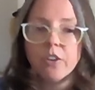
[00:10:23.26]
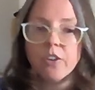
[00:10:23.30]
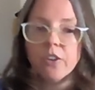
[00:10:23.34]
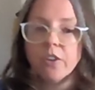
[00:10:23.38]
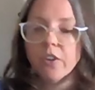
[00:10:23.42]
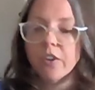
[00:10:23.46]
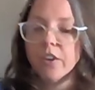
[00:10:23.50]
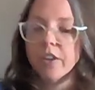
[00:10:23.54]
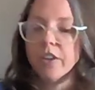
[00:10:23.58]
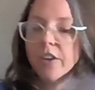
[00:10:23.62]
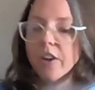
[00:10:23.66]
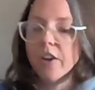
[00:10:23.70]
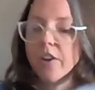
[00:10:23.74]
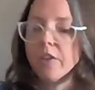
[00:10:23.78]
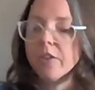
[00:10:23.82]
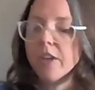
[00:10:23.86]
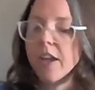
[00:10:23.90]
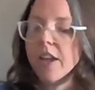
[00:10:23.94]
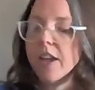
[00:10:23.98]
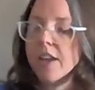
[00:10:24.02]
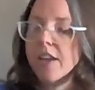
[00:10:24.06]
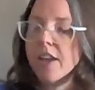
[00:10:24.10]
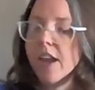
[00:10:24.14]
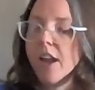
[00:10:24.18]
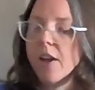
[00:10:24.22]
Good.
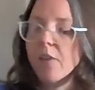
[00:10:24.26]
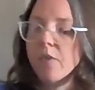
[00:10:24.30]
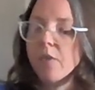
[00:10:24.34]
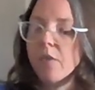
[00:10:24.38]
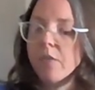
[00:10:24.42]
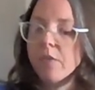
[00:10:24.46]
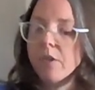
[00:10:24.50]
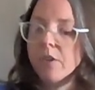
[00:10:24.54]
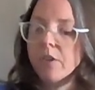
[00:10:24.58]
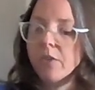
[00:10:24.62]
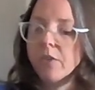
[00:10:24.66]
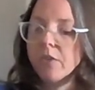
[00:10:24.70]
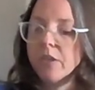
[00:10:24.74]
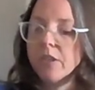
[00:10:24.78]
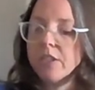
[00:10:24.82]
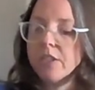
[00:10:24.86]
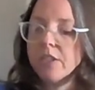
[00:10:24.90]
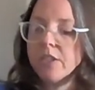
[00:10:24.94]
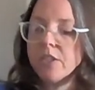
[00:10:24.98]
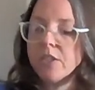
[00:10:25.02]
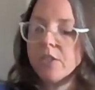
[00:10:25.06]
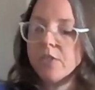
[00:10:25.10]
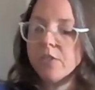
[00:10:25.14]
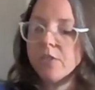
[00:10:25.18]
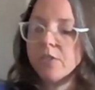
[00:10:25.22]
Okay, now what we're going to
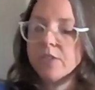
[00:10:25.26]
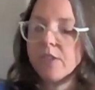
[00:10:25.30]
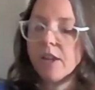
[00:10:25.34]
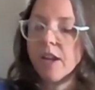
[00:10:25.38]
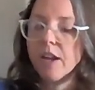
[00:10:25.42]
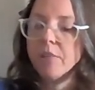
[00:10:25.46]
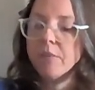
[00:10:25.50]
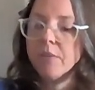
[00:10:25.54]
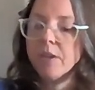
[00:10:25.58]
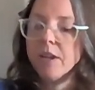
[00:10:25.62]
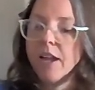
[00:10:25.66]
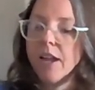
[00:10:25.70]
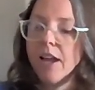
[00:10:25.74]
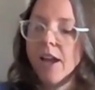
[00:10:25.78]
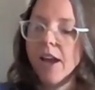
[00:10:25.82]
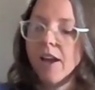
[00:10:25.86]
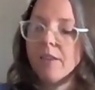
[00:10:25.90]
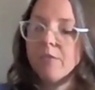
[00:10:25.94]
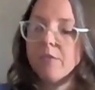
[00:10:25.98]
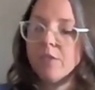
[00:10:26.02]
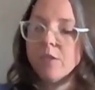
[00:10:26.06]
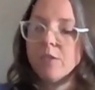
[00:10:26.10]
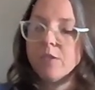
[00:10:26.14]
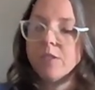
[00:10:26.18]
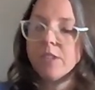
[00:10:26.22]
do is I'm going to have
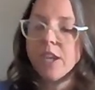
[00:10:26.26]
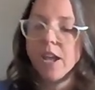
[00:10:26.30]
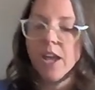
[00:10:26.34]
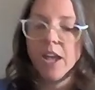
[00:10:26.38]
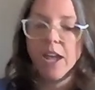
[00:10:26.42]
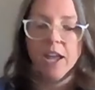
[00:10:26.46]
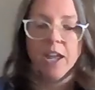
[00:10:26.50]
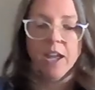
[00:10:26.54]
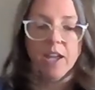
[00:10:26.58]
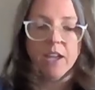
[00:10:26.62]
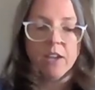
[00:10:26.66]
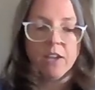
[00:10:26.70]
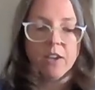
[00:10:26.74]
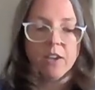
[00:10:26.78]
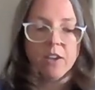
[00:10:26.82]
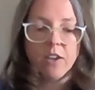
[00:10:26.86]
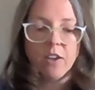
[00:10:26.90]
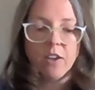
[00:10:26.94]
you take